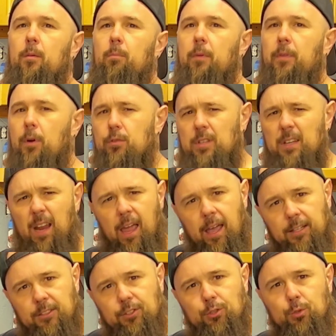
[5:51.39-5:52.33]
But there was an
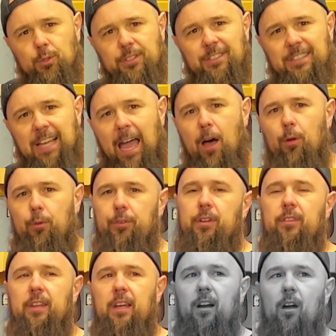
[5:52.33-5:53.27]
extra
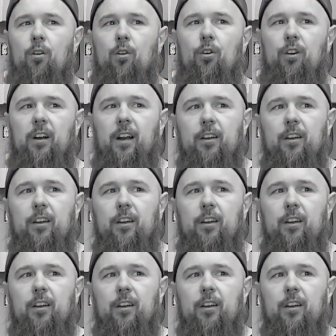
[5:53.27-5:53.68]
sound that I heard,